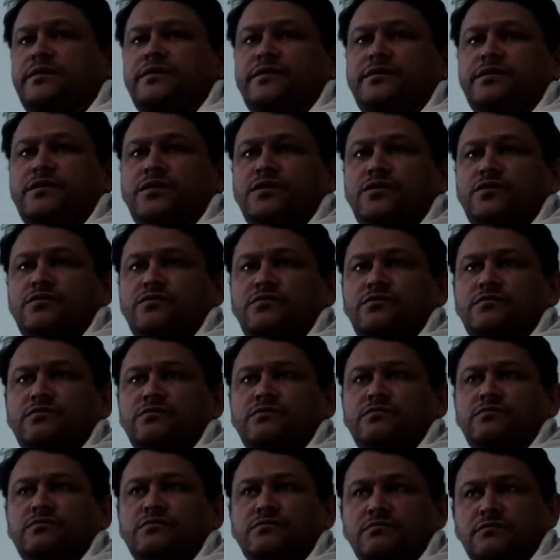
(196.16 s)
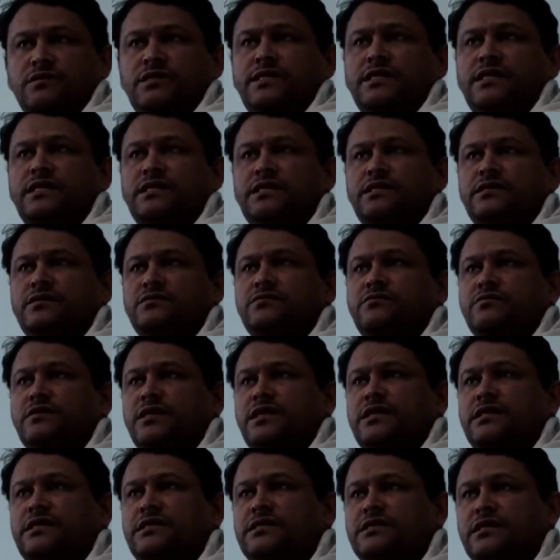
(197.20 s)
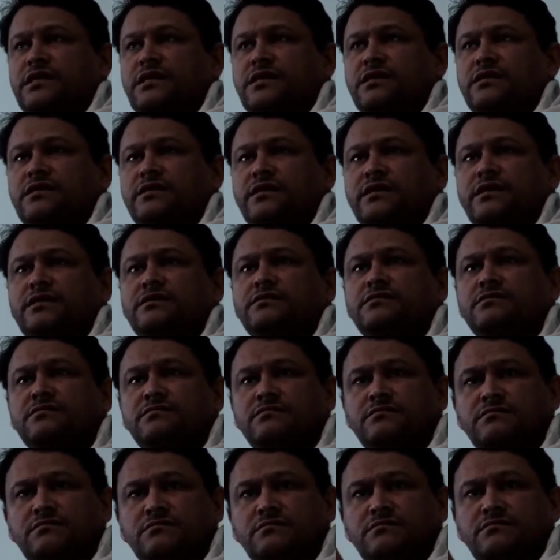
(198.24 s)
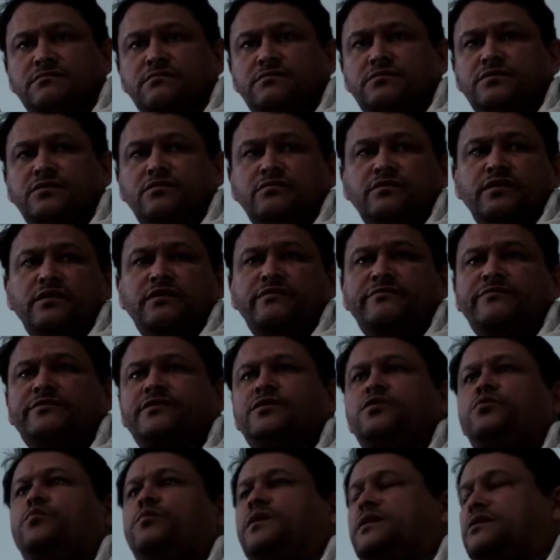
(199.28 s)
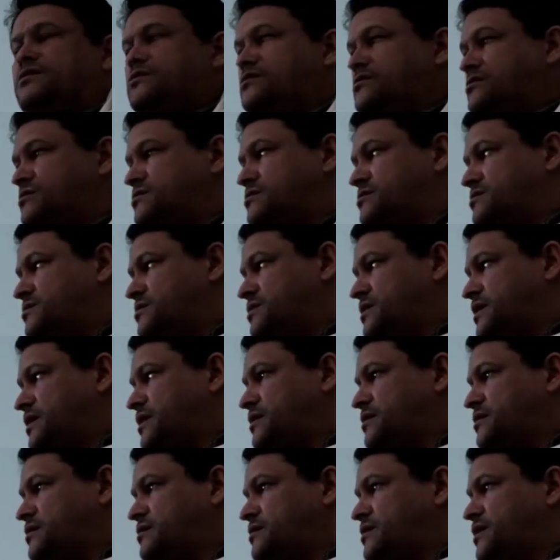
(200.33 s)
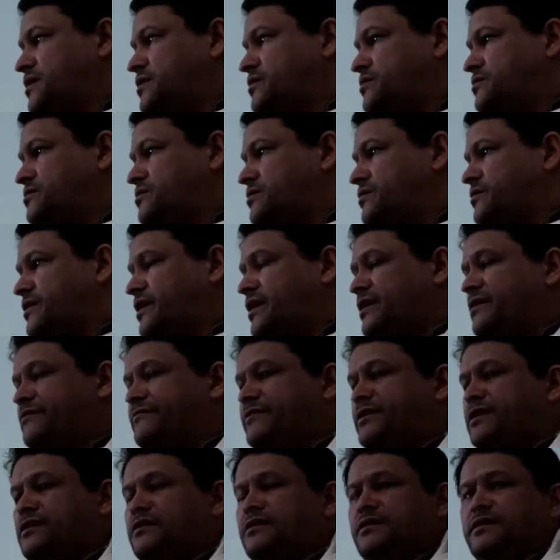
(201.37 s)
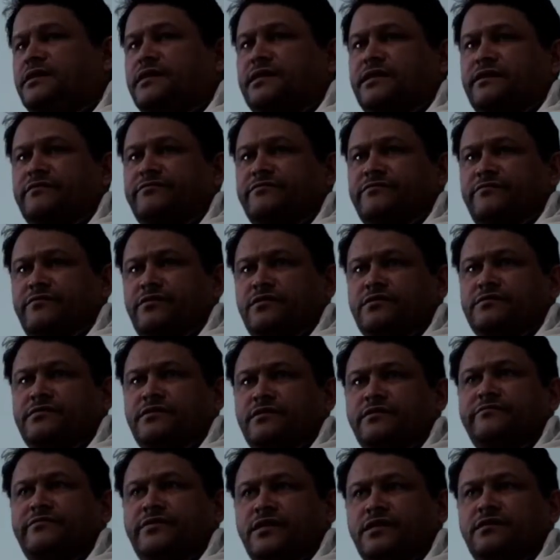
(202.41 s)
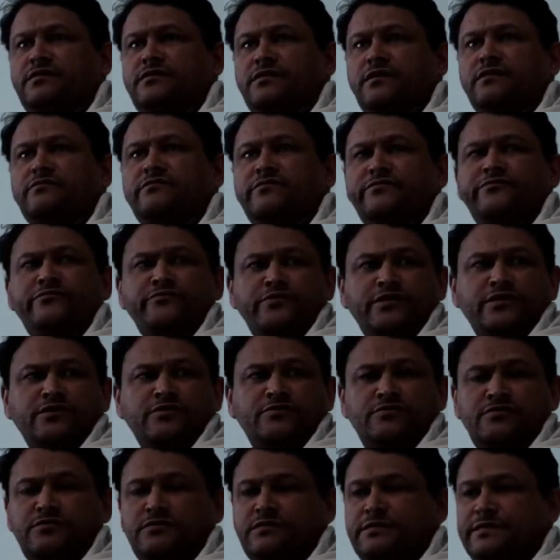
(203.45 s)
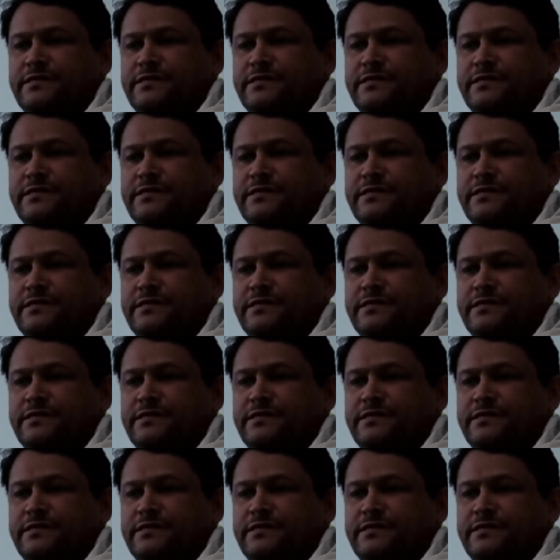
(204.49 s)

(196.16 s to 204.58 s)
So clearly the Quran is saying that don't give so much, right, that you don't have anything left for yourself. That sounds foolish.